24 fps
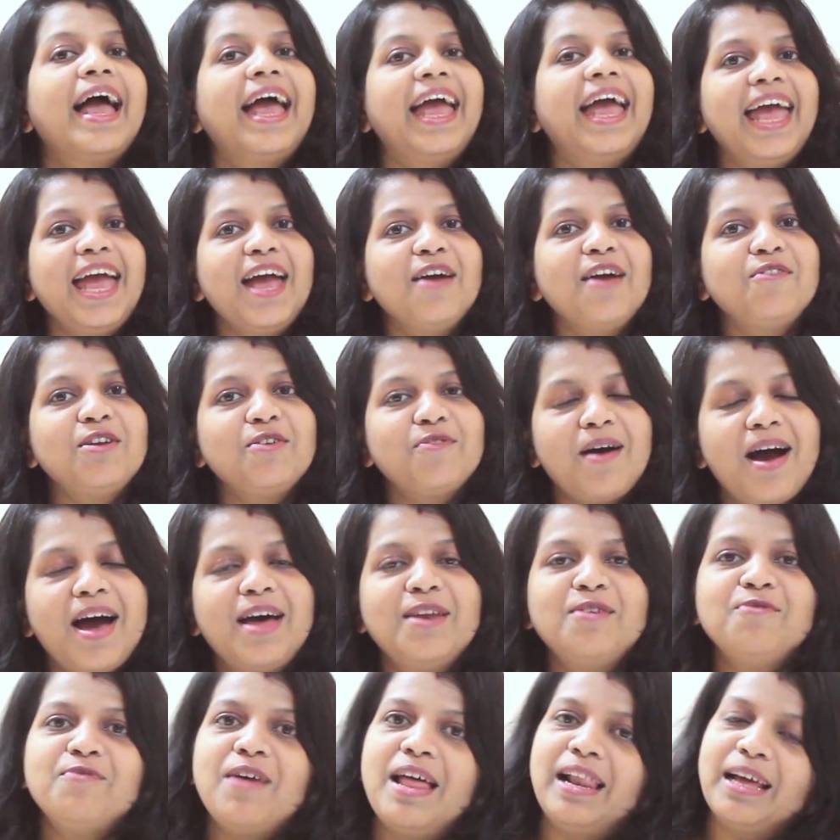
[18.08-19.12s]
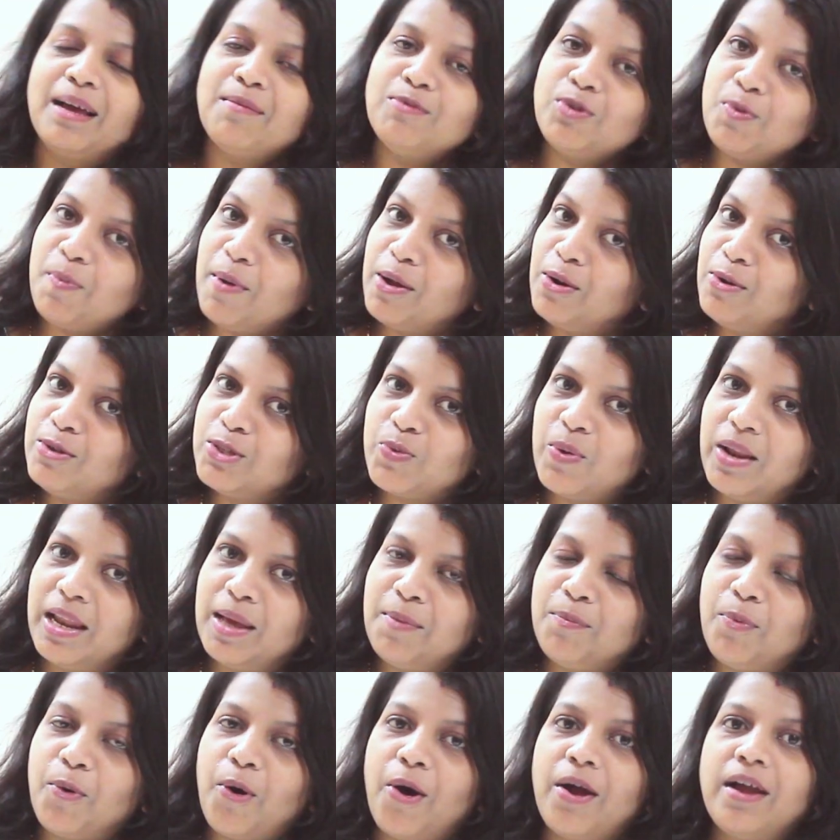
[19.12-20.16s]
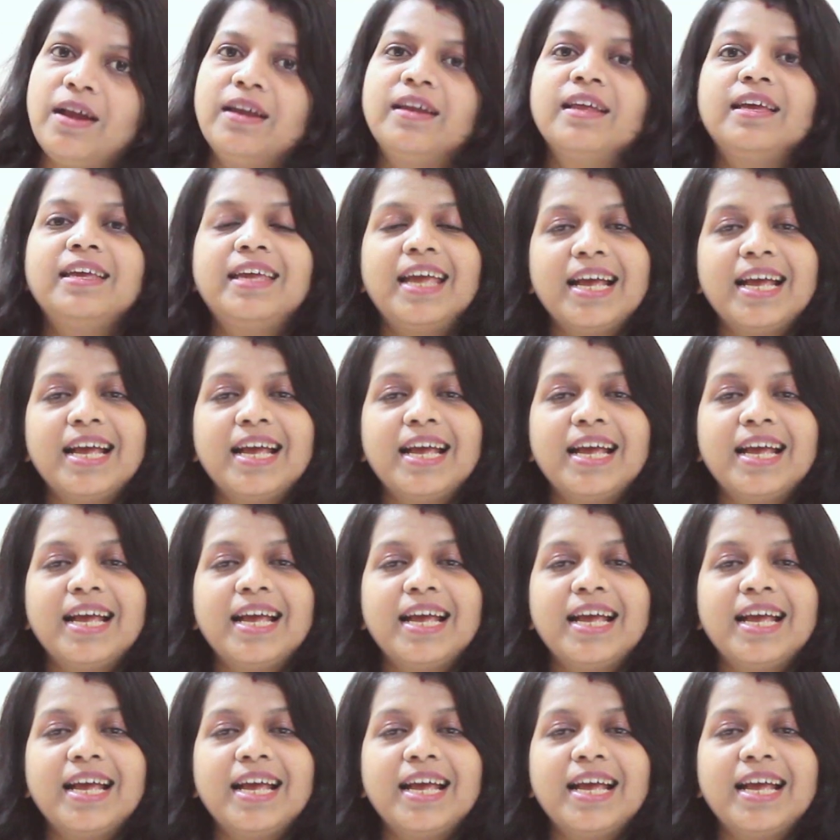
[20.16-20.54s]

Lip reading: Hey everyone, welcome to Pannu's Quilling Point.